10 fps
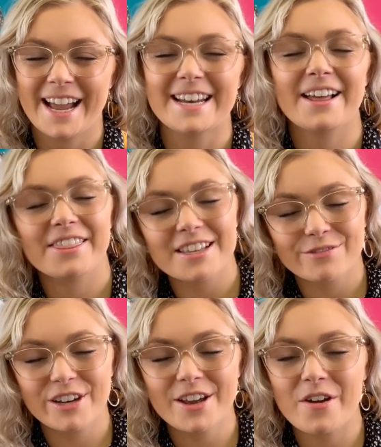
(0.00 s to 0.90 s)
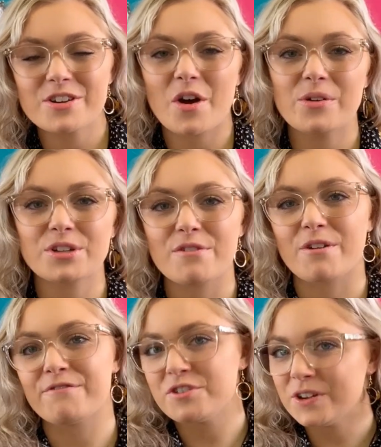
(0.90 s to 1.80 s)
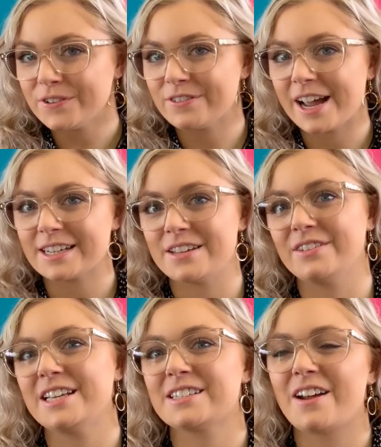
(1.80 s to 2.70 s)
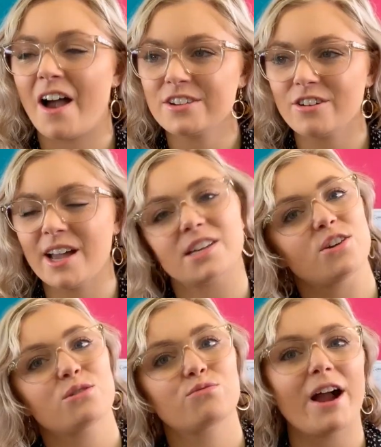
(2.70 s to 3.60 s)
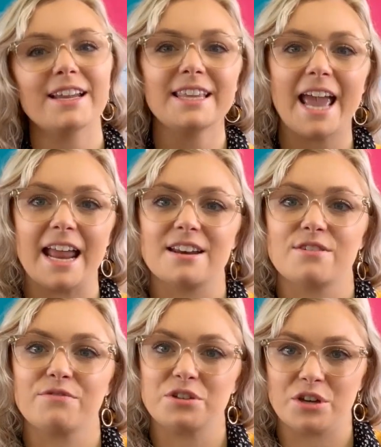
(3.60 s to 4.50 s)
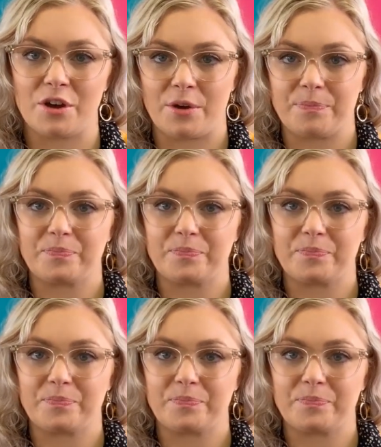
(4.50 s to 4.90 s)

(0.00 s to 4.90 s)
Now this video goes over a few different activities that I try and use right at the end of the term.